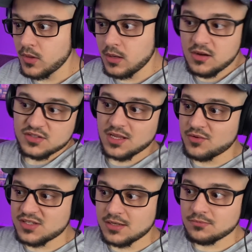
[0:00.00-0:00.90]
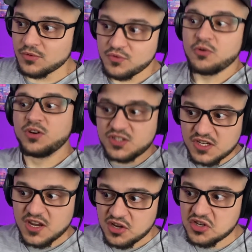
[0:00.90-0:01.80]
Oh, so that was it? Of course
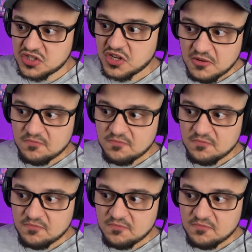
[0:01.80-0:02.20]
he is.